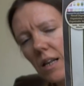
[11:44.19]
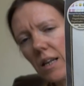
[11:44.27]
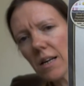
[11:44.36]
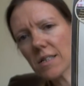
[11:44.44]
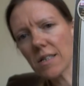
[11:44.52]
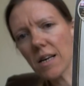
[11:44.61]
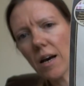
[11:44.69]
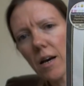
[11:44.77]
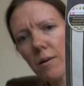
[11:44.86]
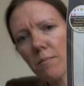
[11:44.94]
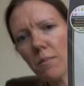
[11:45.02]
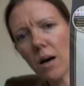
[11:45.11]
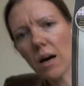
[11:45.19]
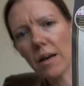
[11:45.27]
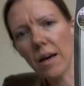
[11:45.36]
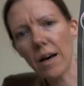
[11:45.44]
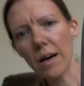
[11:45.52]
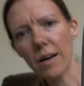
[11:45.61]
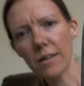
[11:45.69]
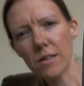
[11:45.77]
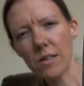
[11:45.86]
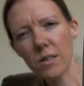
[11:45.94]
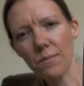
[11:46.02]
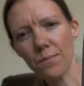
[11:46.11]
Last time I had
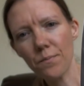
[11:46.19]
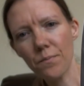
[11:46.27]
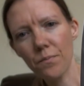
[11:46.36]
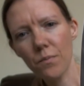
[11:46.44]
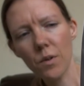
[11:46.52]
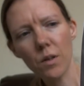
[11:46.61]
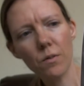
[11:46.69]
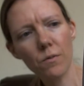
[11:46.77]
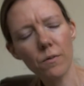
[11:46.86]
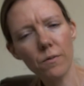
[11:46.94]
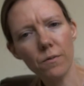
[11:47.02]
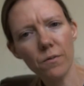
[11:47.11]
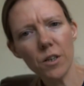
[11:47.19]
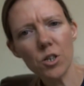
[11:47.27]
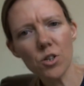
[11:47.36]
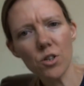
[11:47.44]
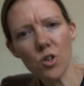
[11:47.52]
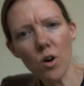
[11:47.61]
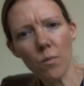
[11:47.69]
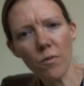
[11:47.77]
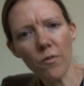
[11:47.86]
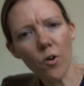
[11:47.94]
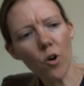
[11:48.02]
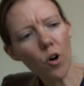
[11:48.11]
finished the top
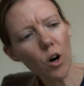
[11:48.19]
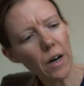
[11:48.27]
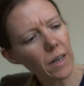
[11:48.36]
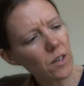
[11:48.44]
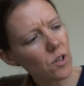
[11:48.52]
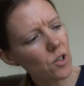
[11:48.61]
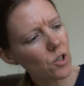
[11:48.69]
4 and I'd